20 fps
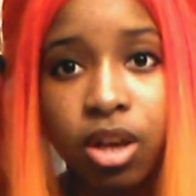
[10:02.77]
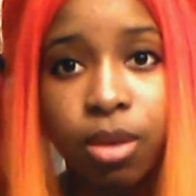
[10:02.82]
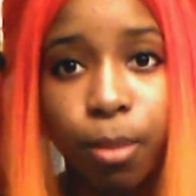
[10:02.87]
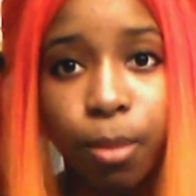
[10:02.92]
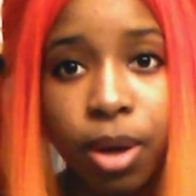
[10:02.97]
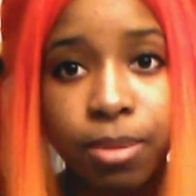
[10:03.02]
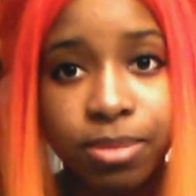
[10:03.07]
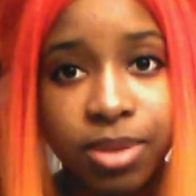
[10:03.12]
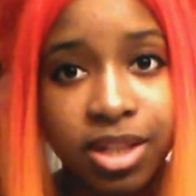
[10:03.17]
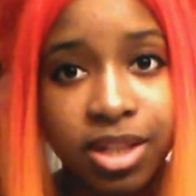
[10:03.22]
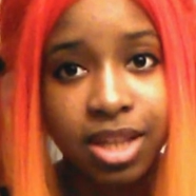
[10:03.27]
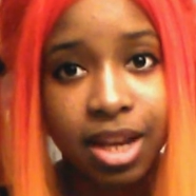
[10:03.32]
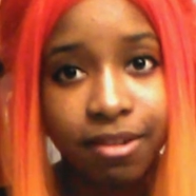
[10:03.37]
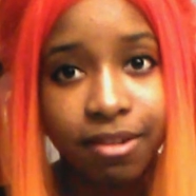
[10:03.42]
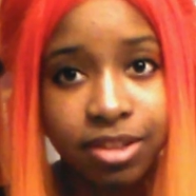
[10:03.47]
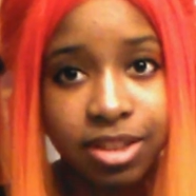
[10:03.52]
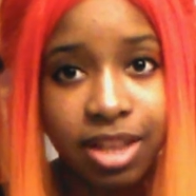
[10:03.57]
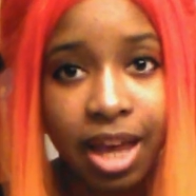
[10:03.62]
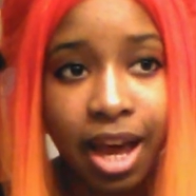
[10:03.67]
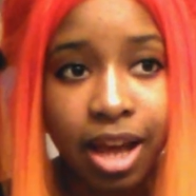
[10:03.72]
Mob
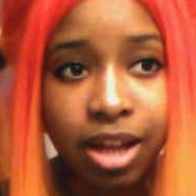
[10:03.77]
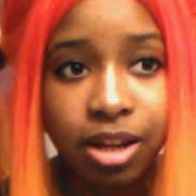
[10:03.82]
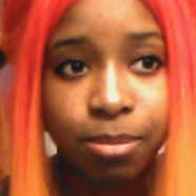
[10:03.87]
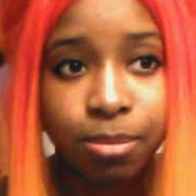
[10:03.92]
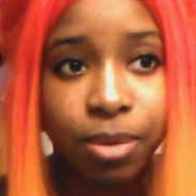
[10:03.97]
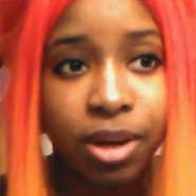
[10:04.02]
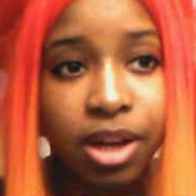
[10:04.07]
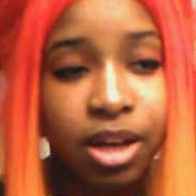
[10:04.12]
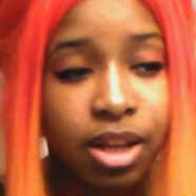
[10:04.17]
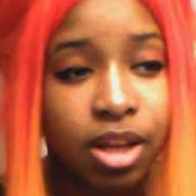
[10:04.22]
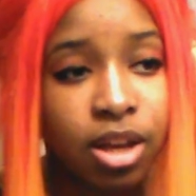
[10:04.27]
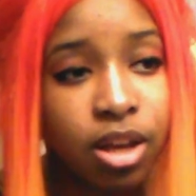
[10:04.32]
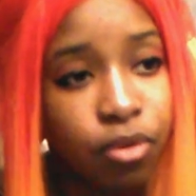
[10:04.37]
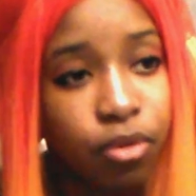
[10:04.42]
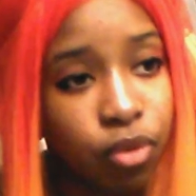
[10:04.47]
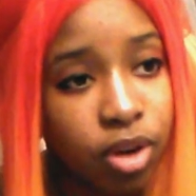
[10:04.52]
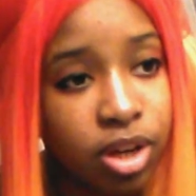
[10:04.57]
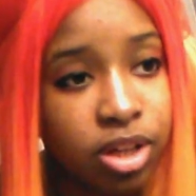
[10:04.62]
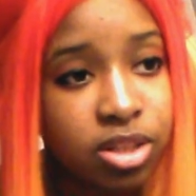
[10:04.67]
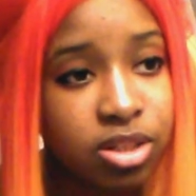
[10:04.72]
have a dad, but
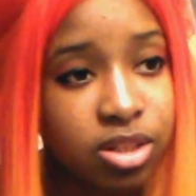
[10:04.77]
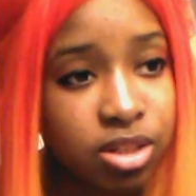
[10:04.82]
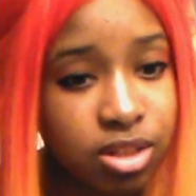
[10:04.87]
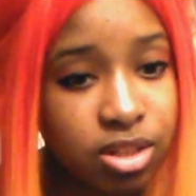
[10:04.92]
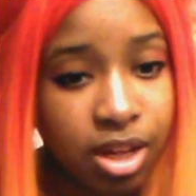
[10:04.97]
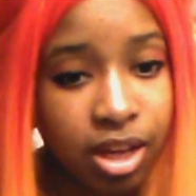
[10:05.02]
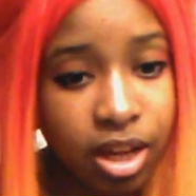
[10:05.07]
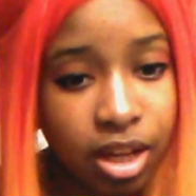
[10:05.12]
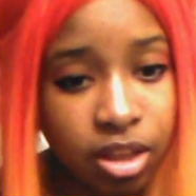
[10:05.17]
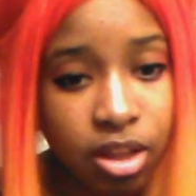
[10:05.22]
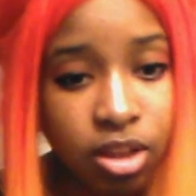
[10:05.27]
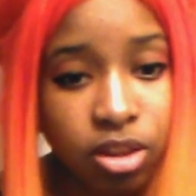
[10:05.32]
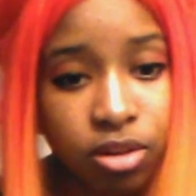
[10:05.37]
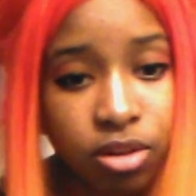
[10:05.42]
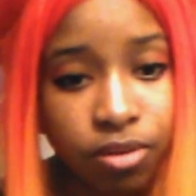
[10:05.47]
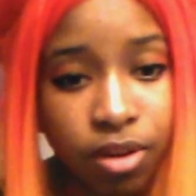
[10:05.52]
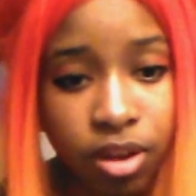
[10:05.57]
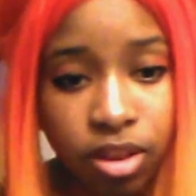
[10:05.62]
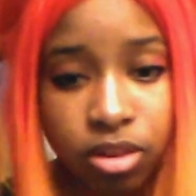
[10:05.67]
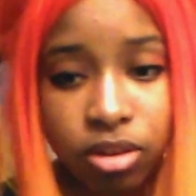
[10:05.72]
Rain is just like another
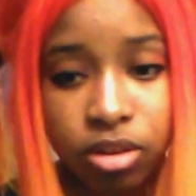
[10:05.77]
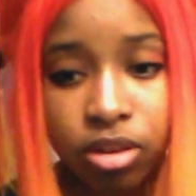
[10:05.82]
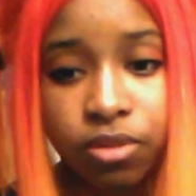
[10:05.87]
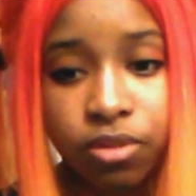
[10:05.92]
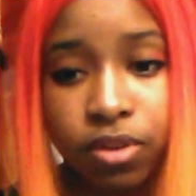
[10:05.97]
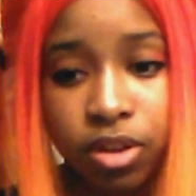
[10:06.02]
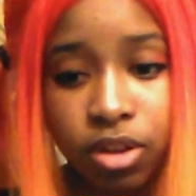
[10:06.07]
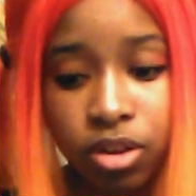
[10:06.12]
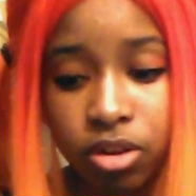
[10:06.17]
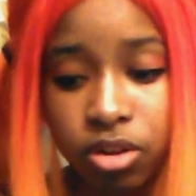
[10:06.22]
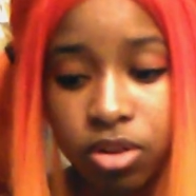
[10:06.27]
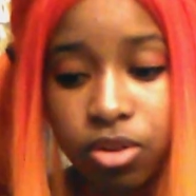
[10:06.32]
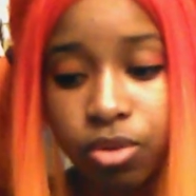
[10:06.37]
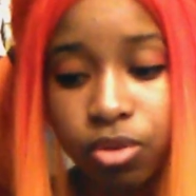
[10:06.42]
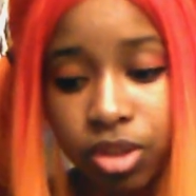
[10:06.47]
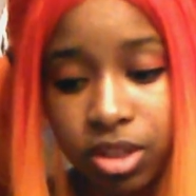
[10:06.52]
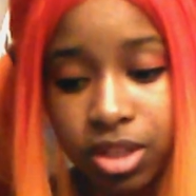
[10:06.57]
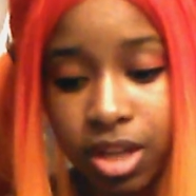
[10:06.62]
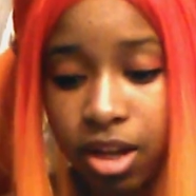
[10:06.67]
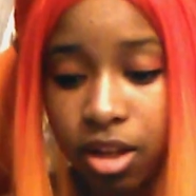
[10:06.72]
fatherly figure. He
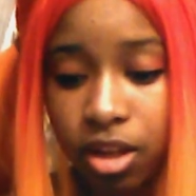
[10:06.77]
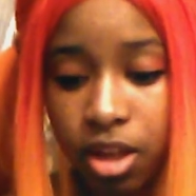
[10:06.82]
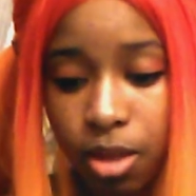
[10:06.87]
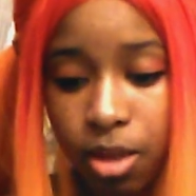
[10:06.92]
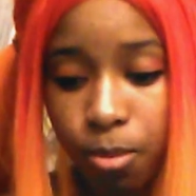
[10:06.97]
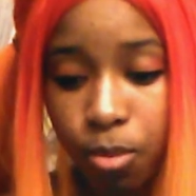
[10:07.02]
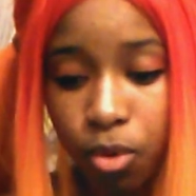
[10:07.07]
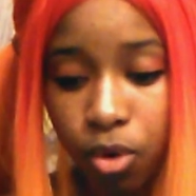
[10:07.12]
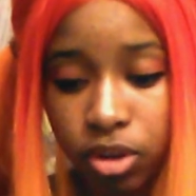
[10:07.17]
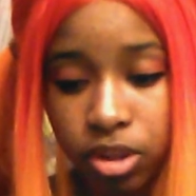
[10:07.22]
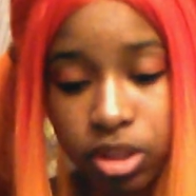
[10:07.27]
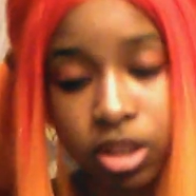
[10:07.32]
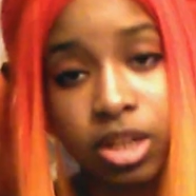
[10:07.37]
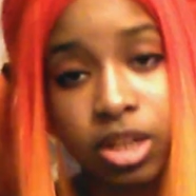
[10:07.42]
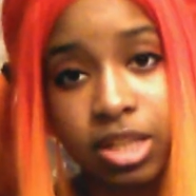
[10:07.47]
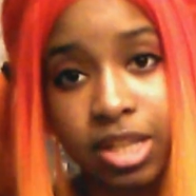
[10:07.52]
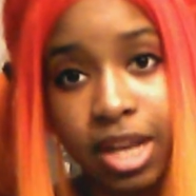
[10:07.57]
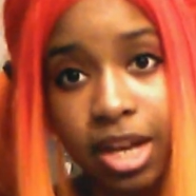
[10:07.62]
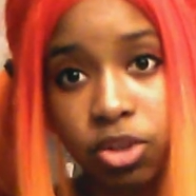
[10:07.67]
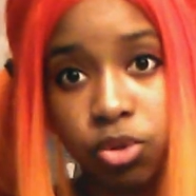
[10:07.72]
can tell him more than
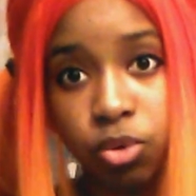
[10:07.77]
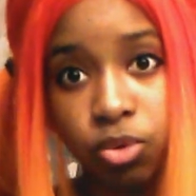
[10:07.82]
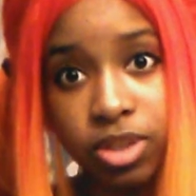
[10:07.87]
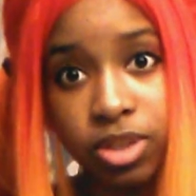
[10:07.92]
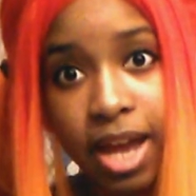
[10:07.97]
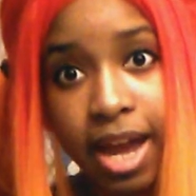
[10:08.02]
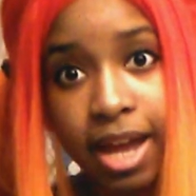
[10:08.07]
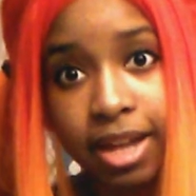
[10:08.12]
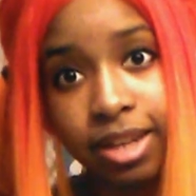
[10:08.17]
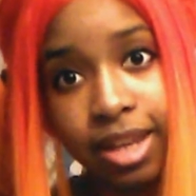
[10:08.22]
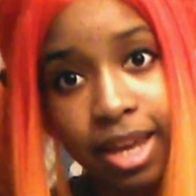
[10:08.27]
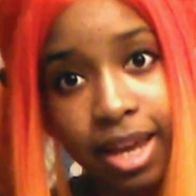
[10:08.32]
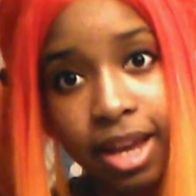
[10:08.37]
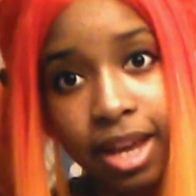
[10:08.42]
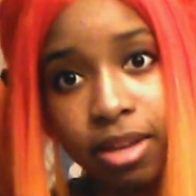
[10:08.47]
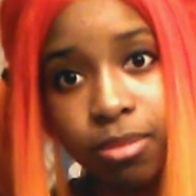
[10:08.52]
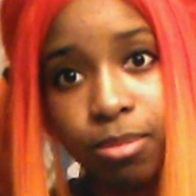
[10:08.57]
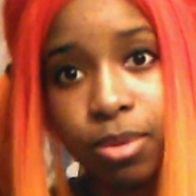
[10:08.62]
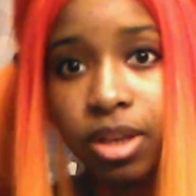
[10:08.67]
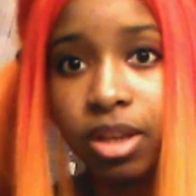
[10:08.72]
his actual dad
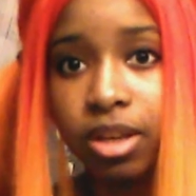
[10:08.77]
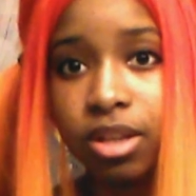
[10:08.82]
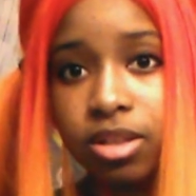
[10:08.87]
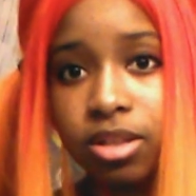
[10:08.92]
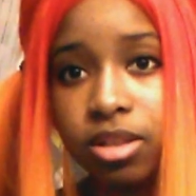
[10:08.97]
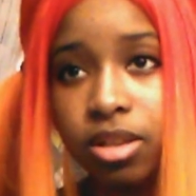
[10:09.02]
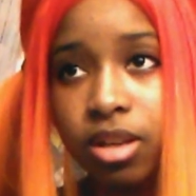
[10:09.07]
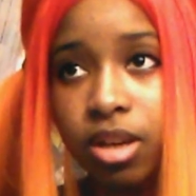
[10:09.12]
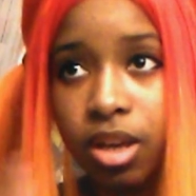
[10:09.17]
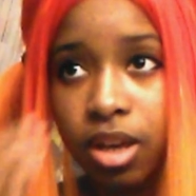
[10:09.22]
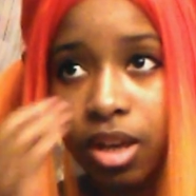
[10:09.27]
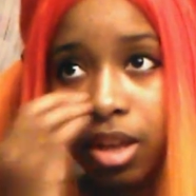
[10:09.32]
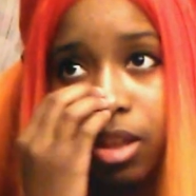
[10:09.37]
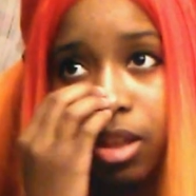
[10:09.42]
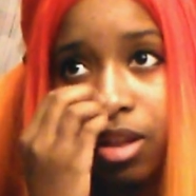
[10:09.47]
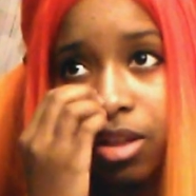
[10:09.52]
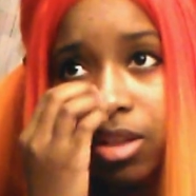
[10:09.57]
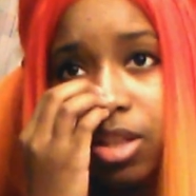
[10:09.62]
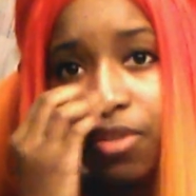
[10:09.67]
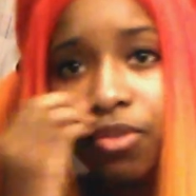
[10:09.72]
can because
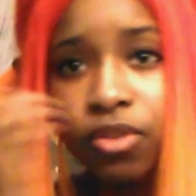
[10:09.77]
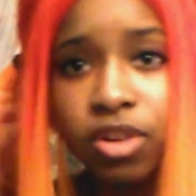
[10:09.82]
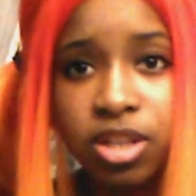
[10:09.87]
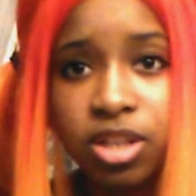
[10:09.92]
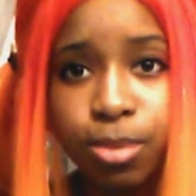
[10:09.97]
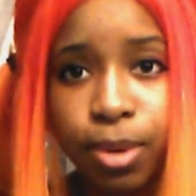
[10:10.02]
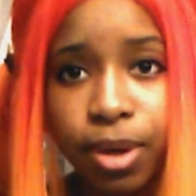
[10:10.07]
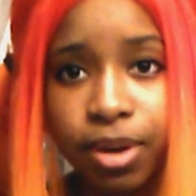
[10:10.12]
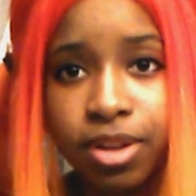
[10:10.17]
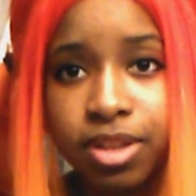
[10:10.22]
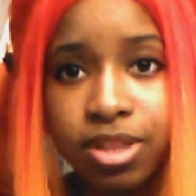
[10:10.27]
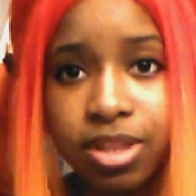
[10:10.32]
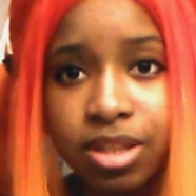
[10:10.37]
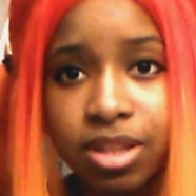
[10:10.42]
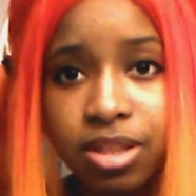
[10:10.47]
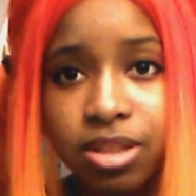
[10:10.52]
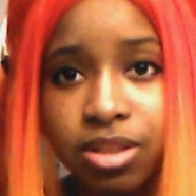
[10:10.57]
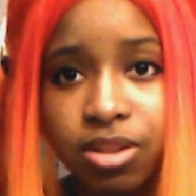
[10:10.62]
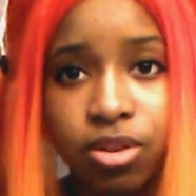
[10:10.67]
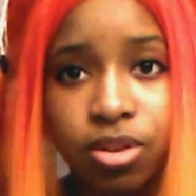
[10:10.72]
different
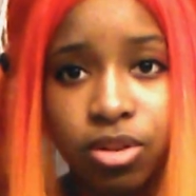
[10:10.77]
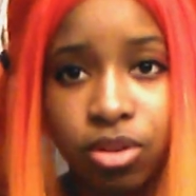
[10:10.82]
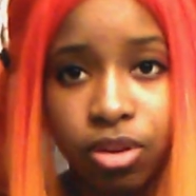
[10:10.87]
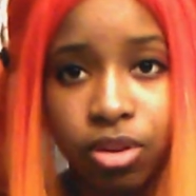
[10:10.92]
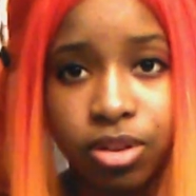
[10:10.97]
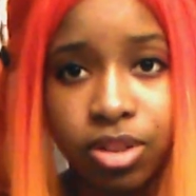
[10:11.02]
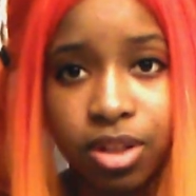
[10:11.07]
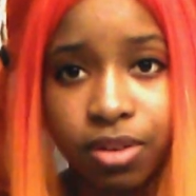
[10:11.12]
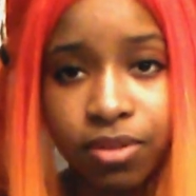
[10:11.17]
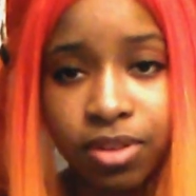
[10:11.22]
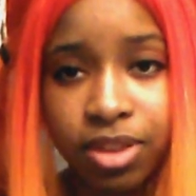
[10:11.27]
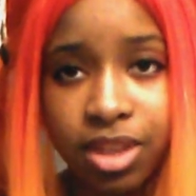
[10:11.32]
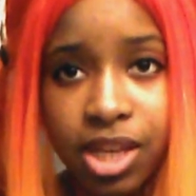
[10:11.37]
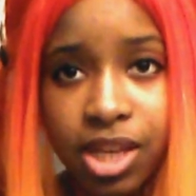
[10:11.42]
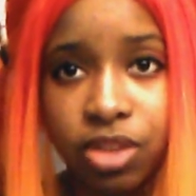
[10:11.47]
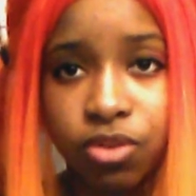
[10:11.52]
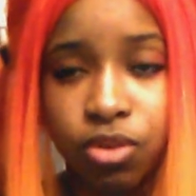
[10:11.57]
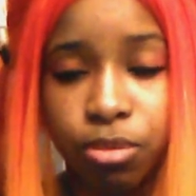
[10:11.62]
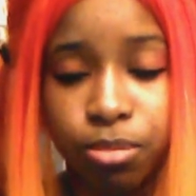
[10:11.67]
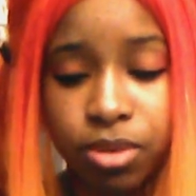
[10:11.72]
experiences, you can learn different
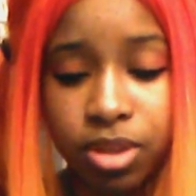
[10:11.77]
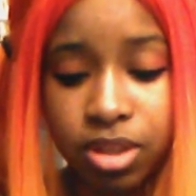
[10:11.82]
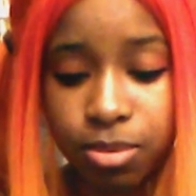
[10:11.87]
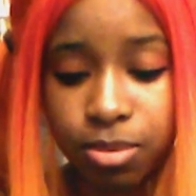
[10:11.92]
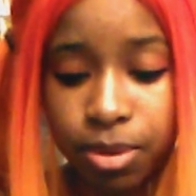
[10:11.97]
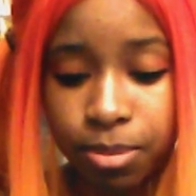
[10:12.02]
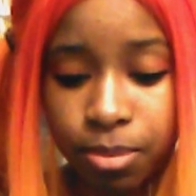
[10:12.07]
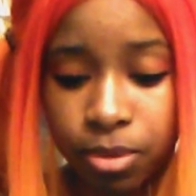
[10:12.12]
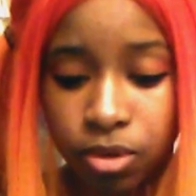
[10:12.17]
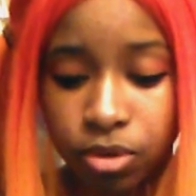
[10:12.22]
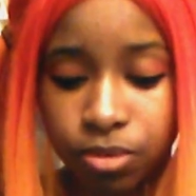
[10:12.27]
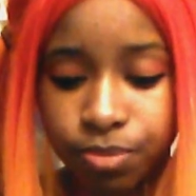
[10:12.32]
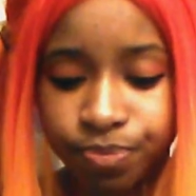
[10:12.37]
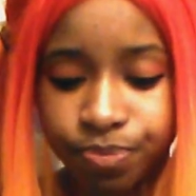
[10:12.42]
things from these people.